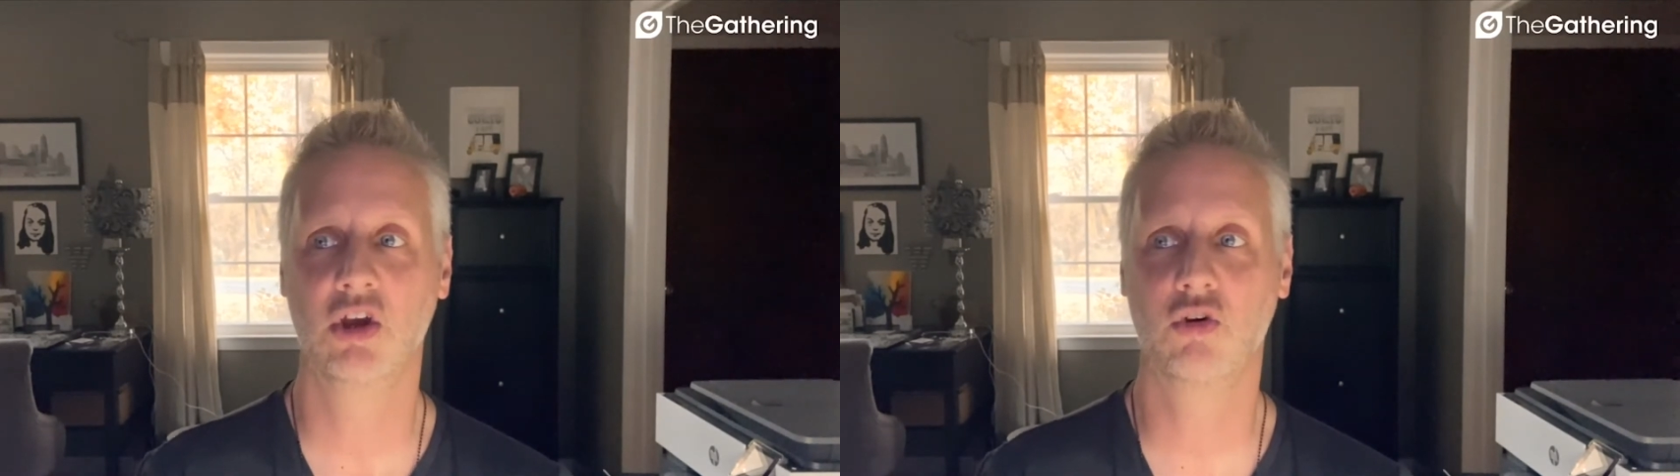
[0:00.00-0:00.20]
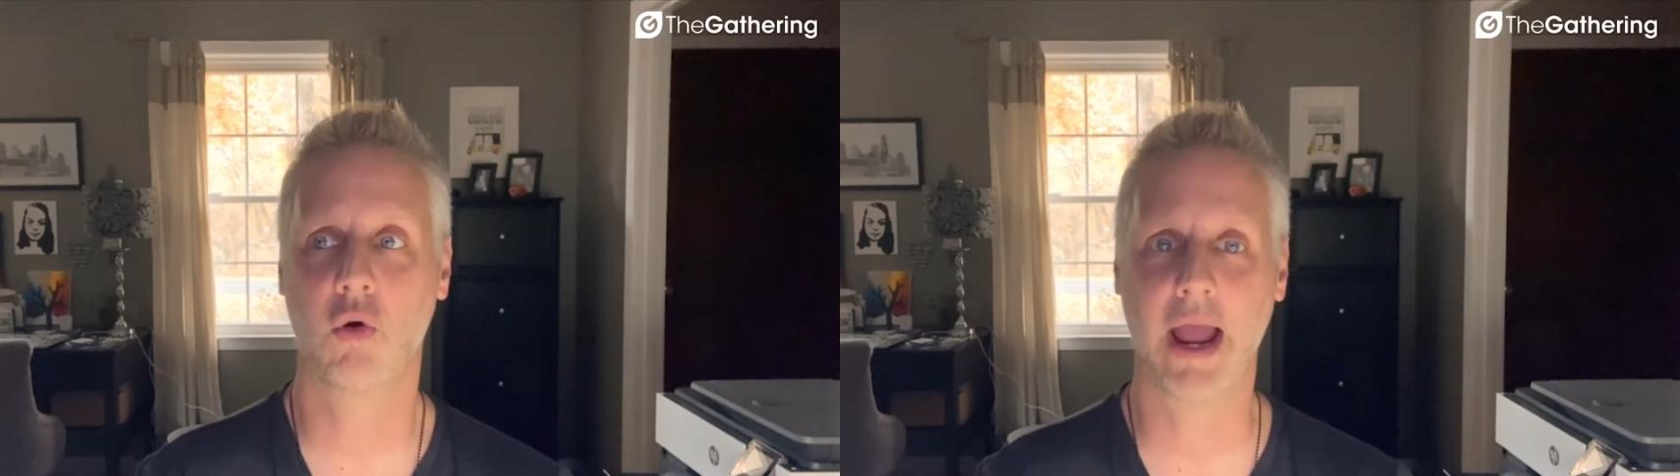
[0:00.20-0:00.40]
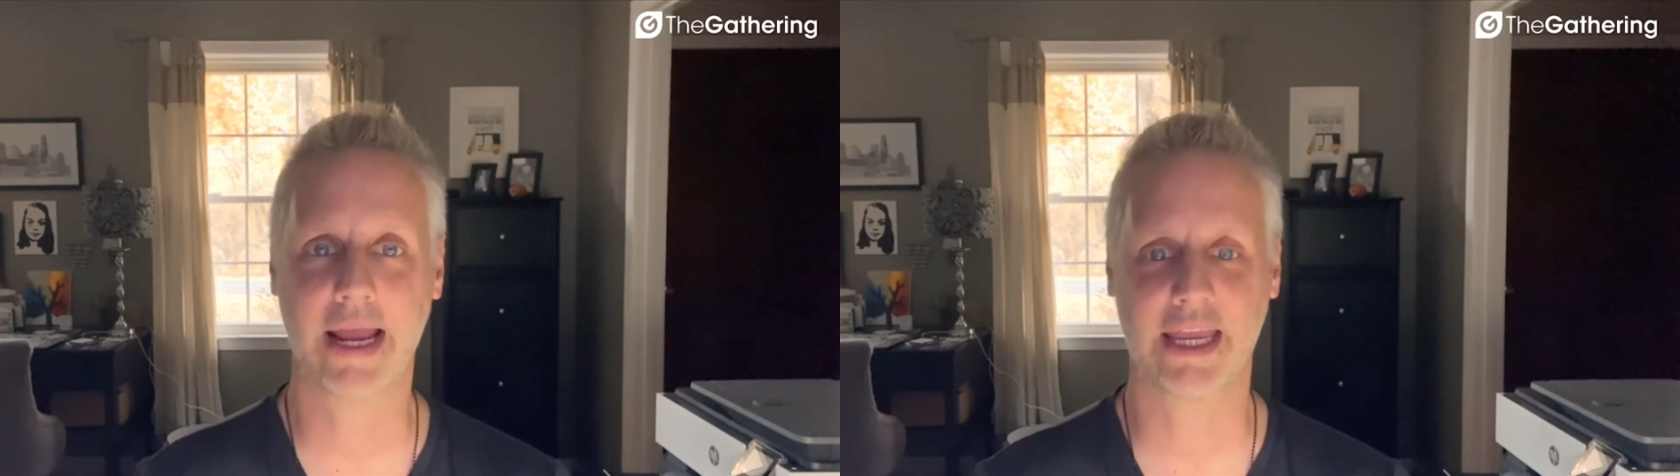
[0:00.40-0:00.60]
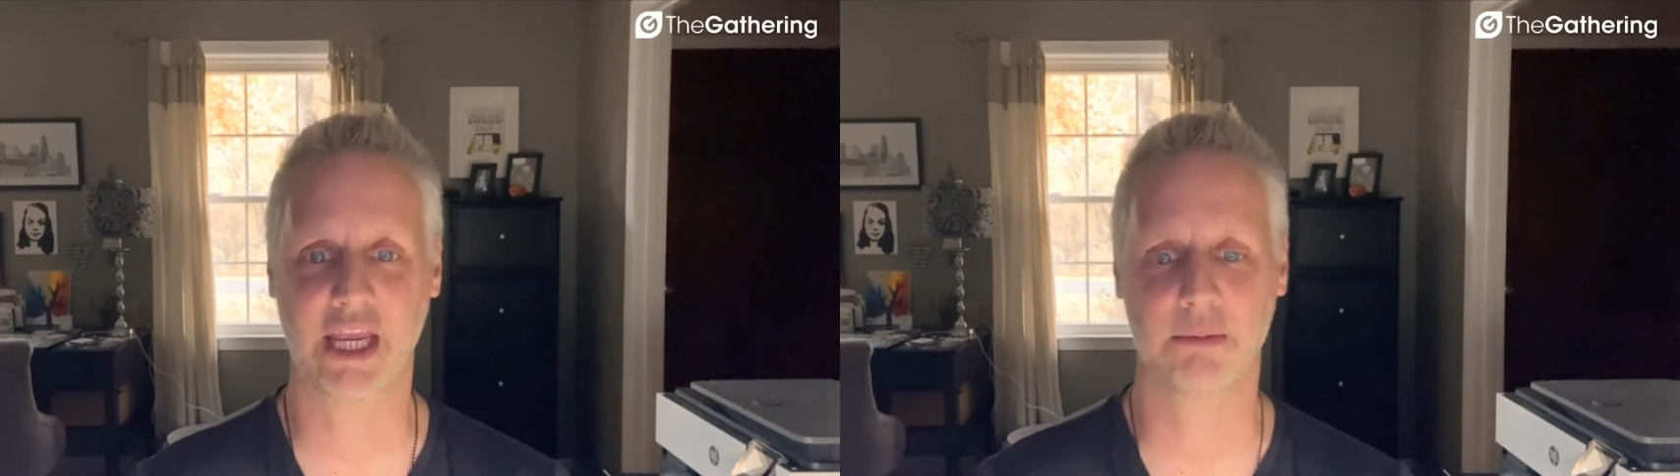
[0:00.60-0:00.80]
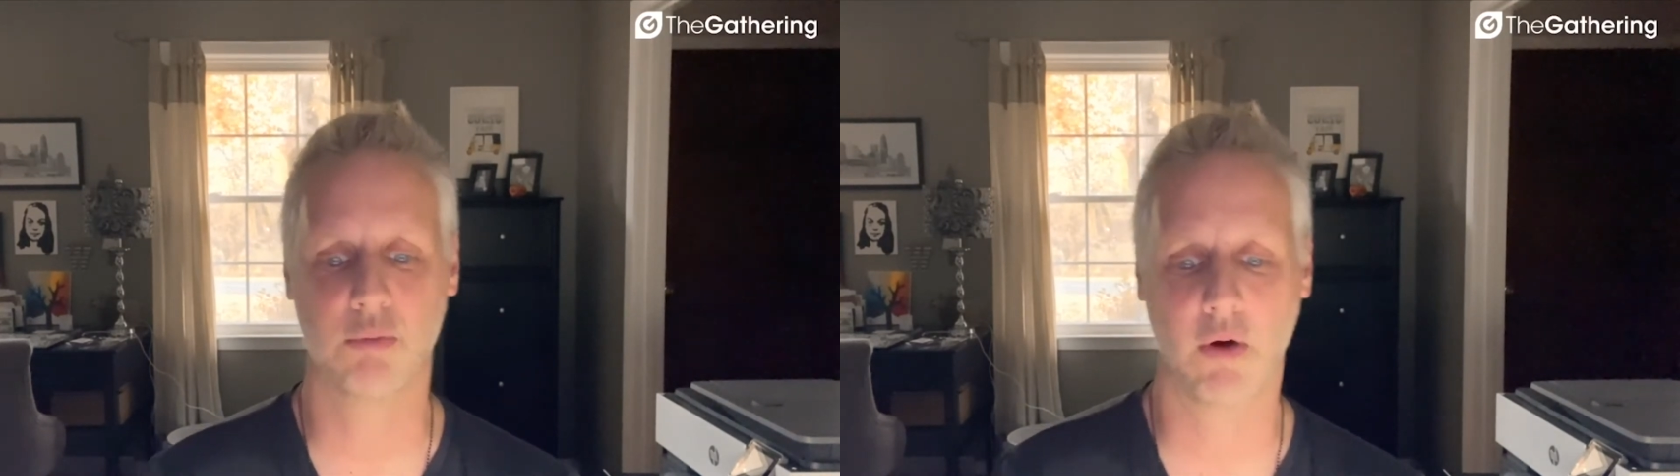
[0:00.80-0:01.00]

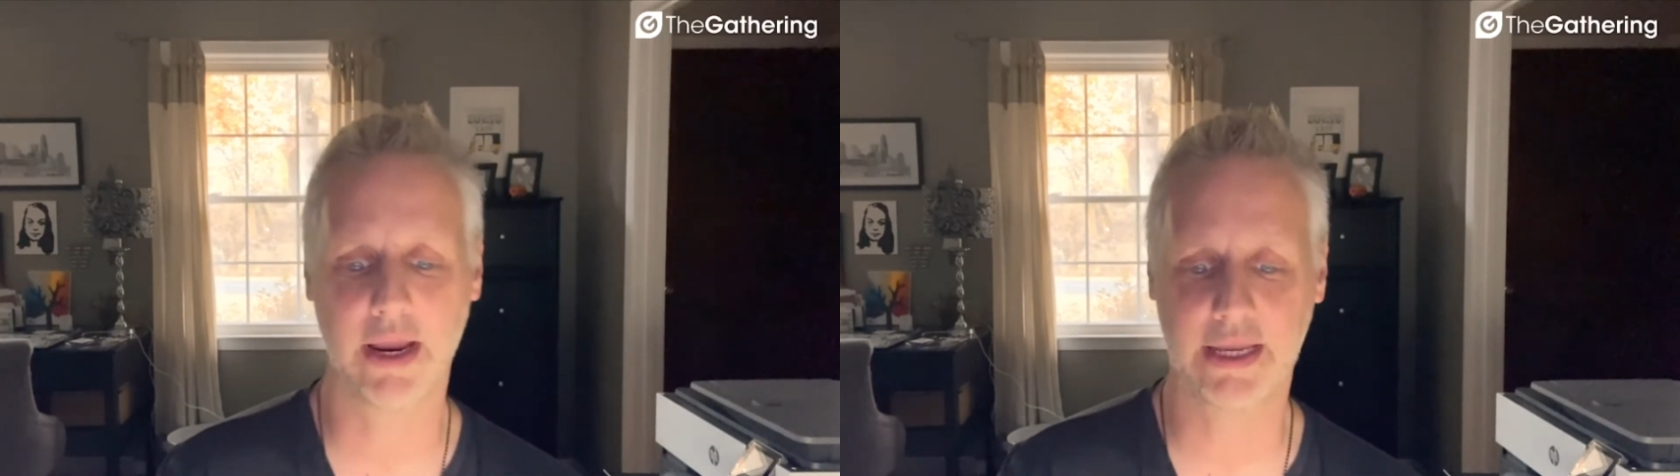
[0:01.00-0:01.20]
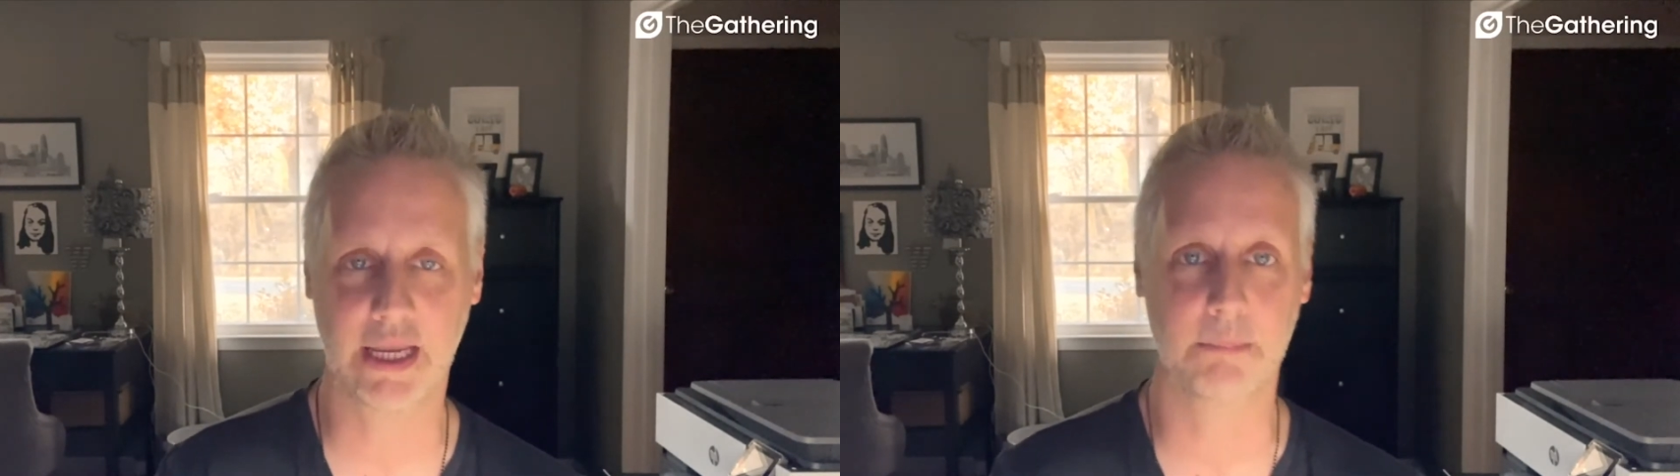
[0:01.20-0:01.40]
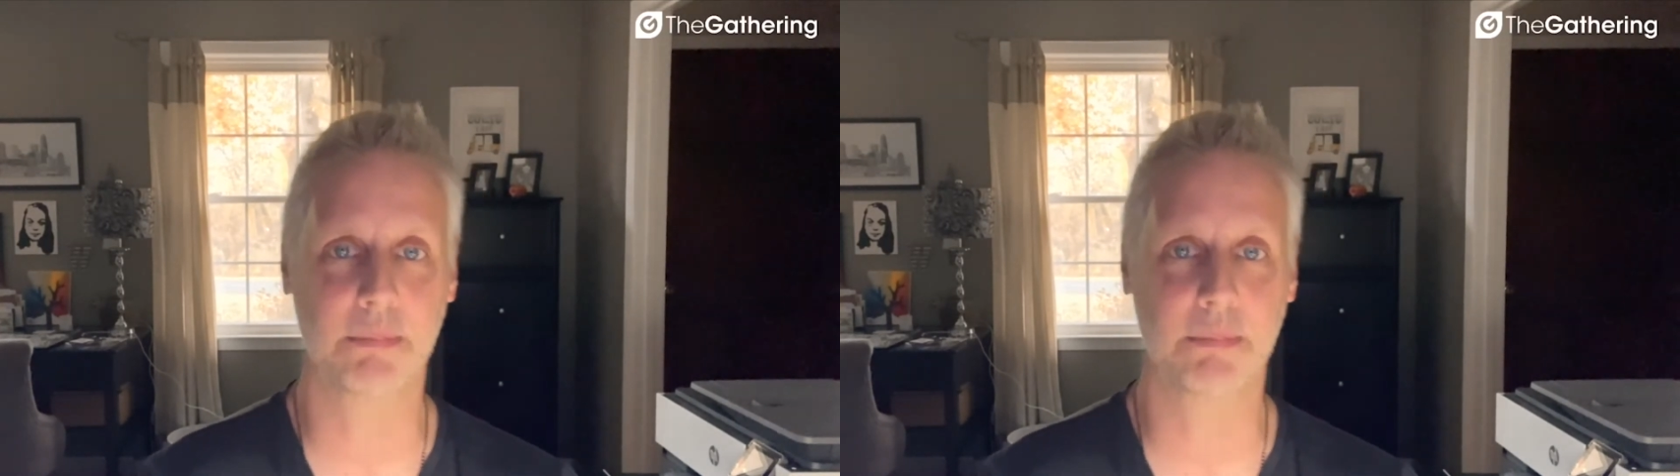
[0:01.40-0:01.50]
cracking, breaking,